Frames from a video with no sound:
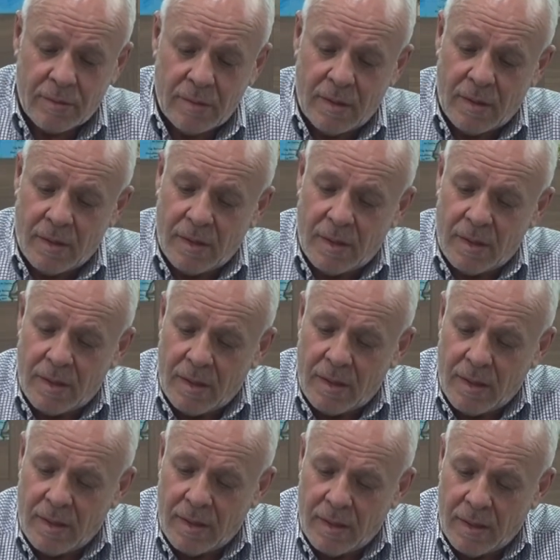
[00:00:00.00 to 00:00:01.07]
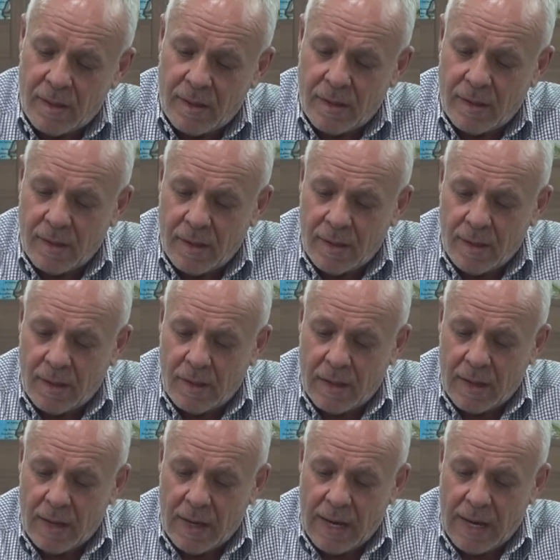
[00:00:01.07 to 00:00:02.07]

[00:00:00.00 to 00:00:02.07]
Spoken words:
[no speech]